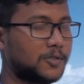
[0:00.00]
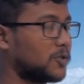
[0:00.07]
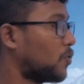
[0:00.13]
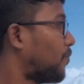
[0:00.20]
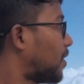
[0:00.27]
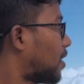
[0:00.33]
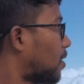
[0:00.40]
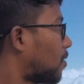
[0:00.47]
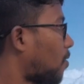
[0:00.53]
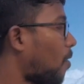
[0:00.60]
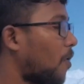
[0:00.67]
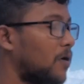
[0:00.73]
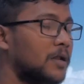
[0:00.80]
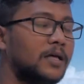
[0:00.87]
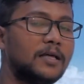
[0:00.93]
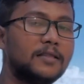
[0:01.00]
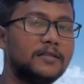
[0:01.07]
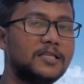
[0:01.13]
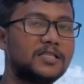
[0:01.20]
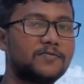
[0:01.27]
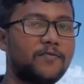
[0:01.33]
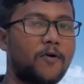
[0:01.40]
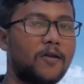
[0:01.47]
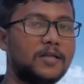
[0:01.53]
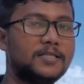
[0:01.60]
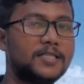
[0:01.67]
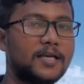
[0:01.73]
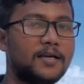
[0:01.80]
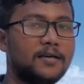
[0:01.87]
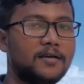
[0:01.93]
So we can call this fall
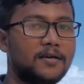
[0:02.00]
is a